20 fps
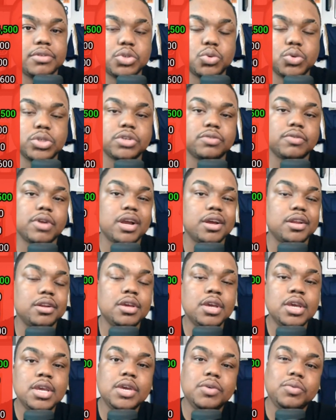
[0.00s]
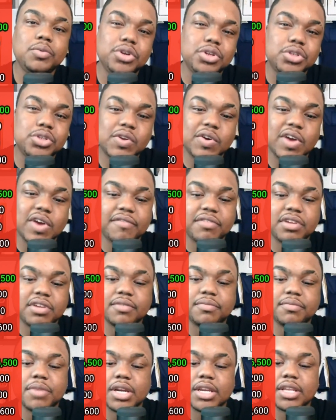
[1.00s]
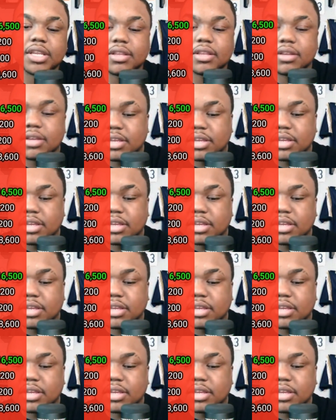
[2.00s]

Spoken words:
switch around where you still have enough money,